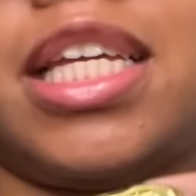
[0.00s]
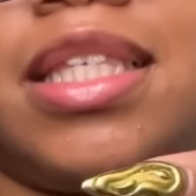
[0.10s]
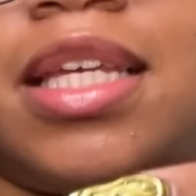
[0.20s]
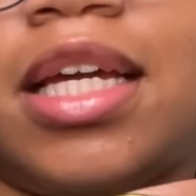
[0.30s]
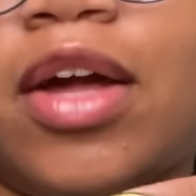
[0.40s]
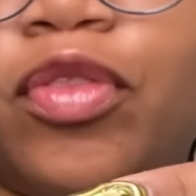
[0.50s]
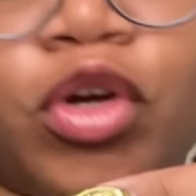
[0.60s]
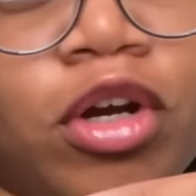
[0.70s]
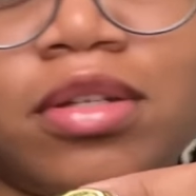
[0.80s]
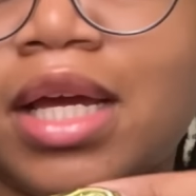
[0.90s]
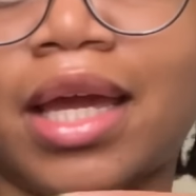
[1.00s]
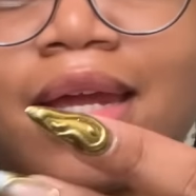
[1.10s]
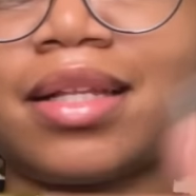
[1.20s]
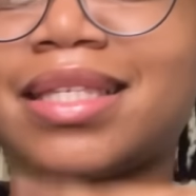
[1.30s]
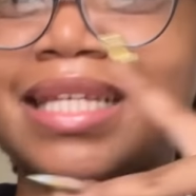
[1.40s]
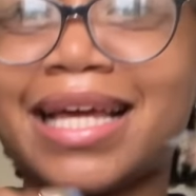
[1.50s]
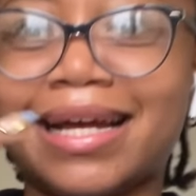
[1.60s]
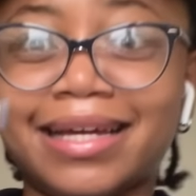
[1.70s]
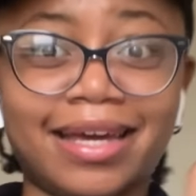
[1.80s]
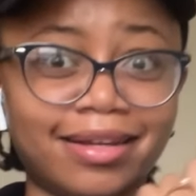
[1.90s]
eating the girls that get it
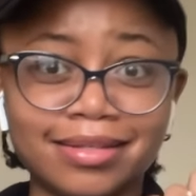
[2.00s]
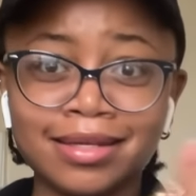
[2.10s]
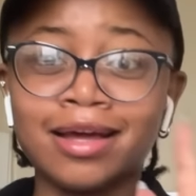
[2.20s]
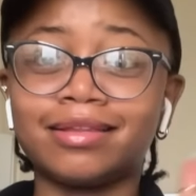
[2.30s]
get it